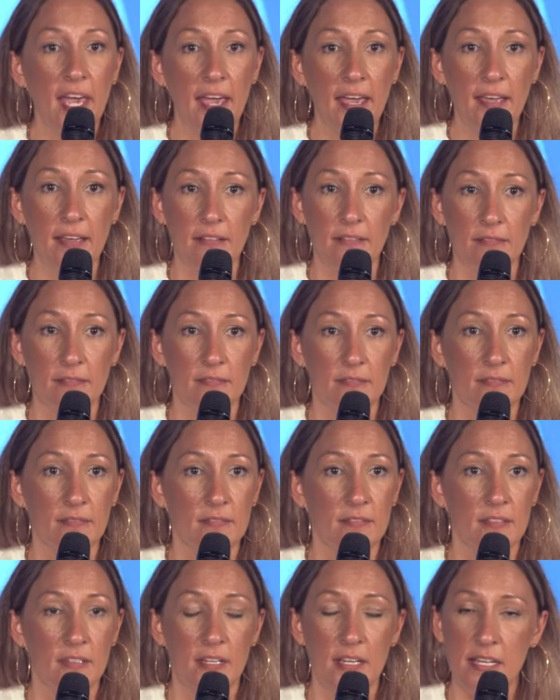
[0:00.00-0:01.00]
gate,
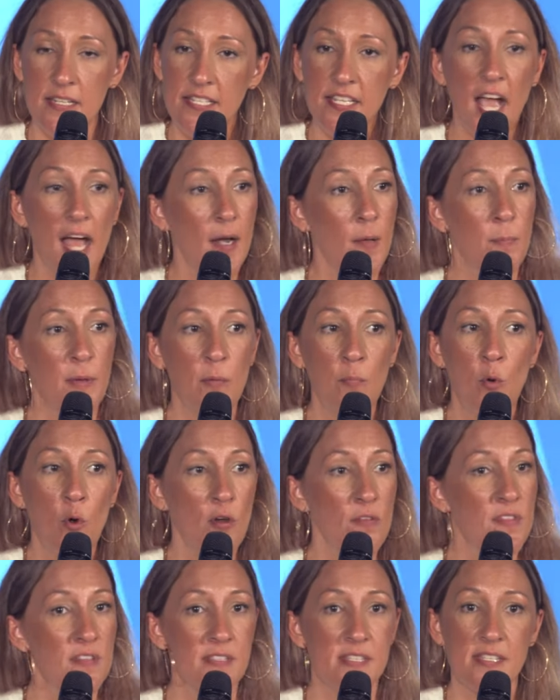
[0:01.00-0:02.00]
it's got to be
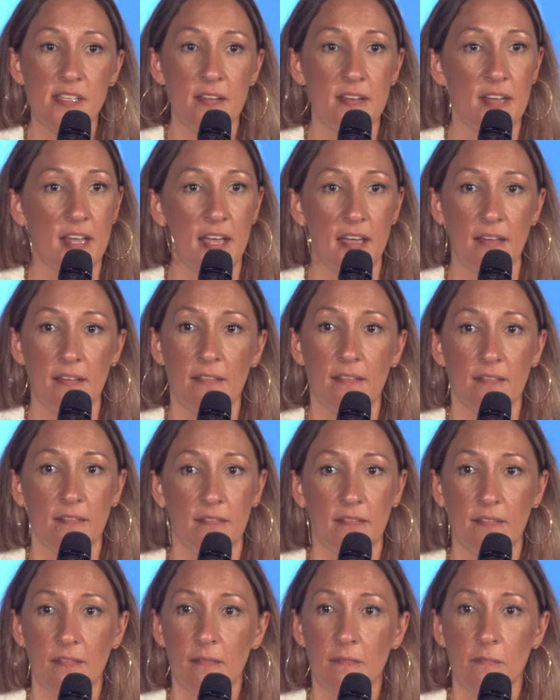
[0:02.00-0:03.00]
more than Sunday.
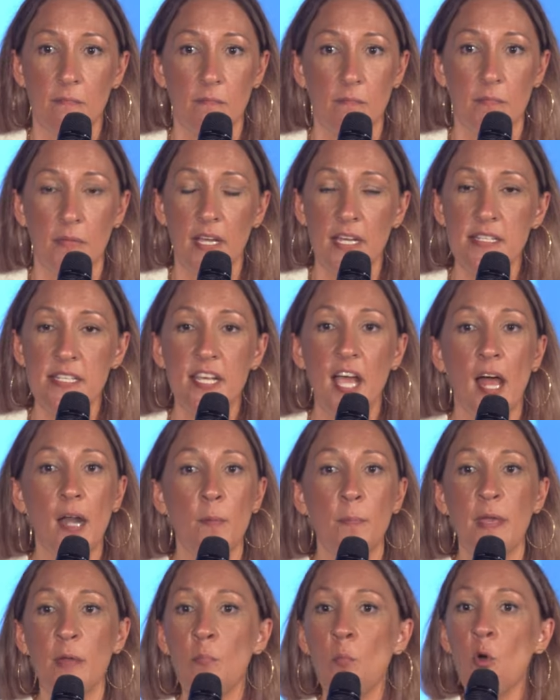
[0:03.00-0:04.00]
It's got
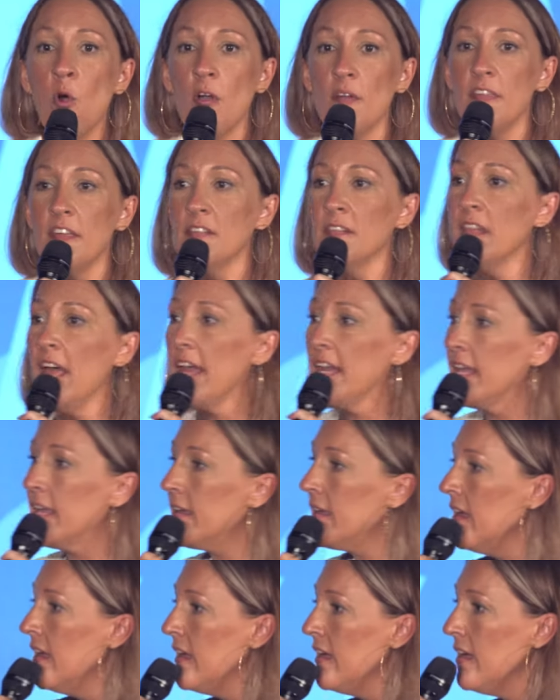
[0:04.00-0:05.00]
to be more than
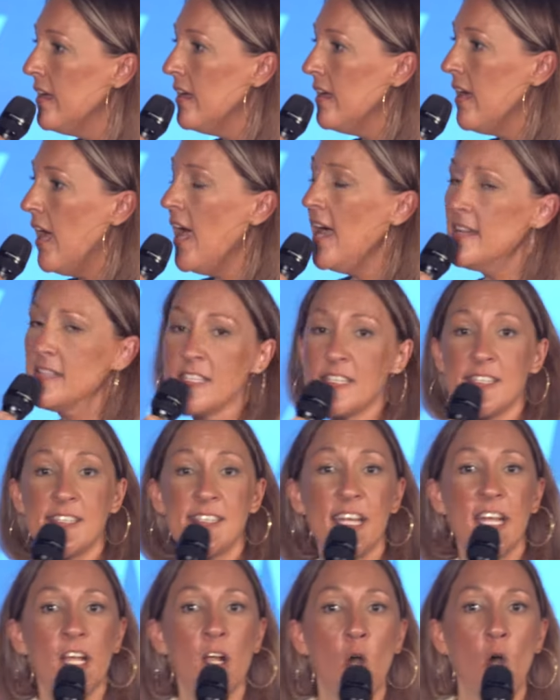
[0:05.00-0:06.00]
letting us
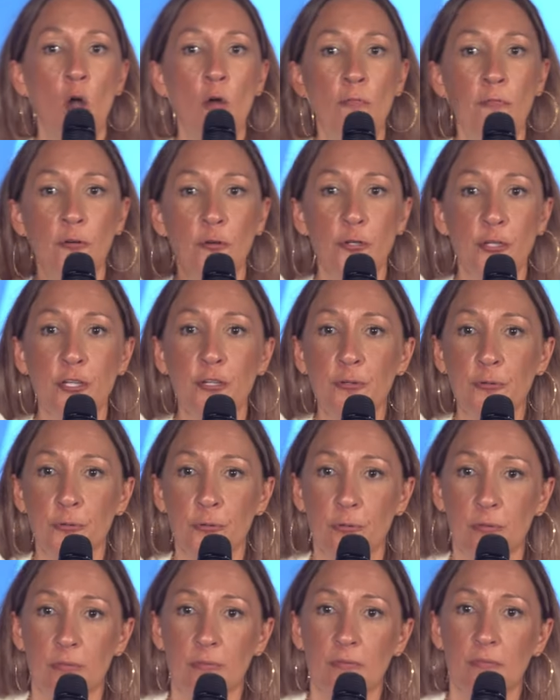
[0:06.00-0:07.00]
sing over
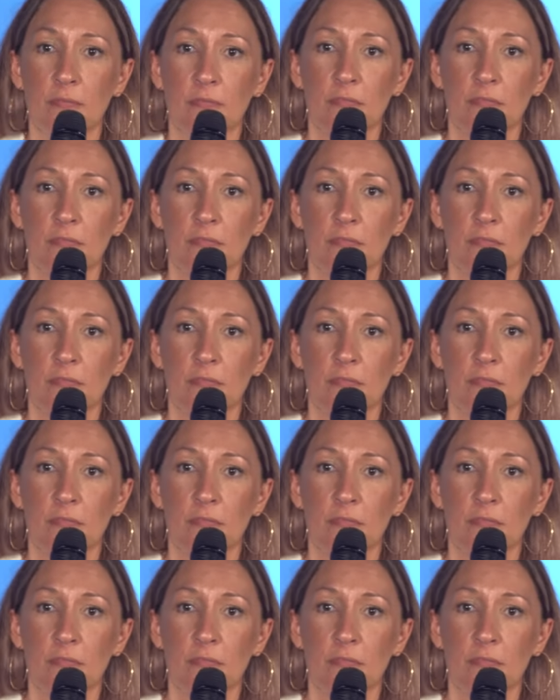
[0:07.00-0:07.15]
you.